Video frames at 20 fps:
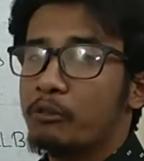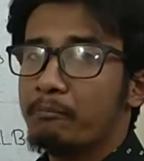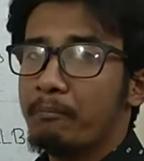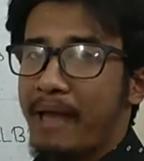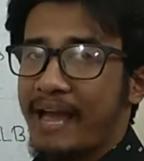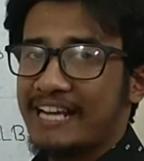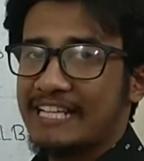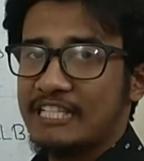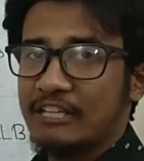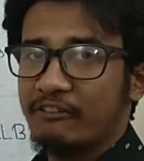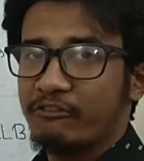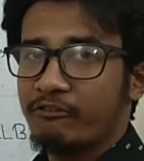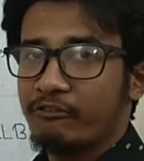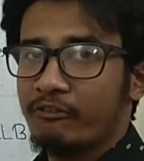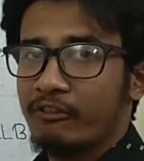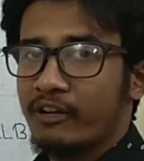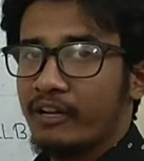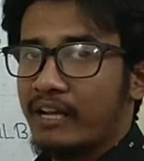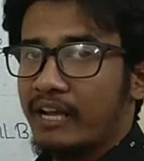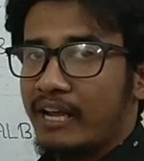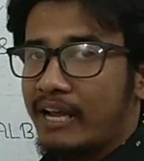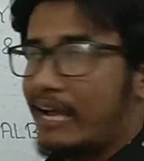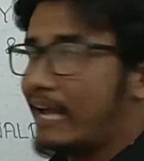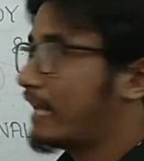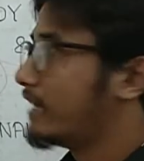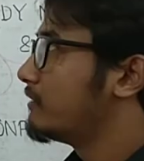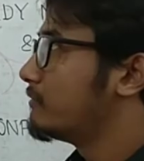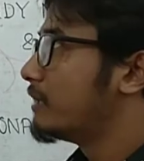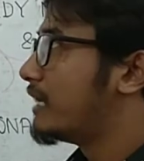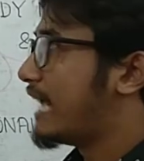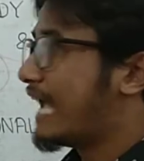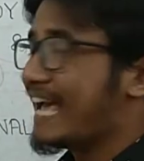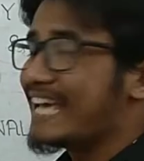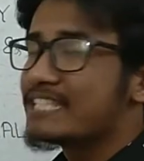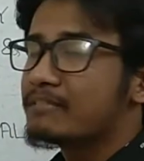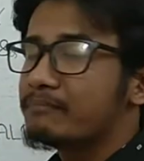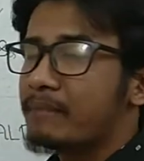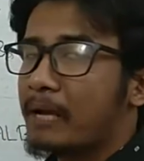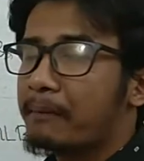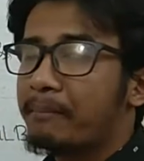with Macduff, and
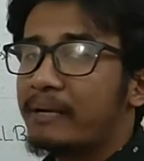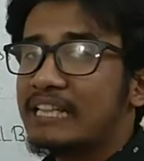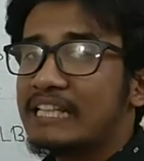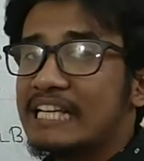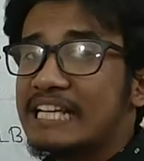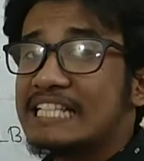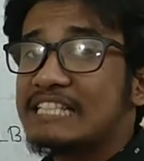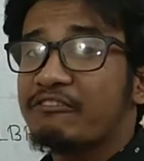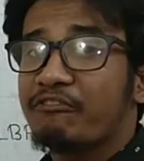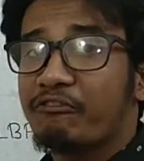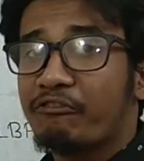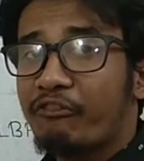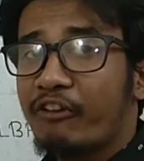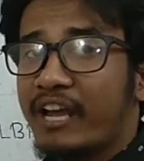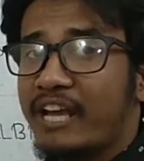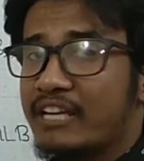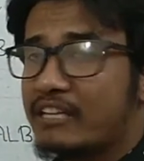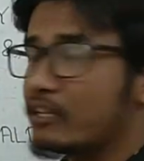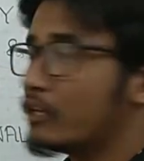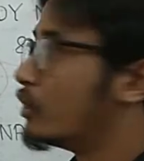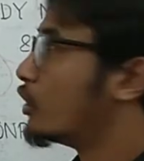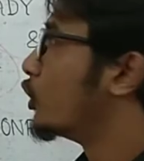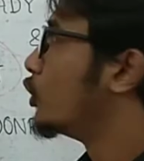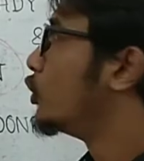as Macbeth is afraid,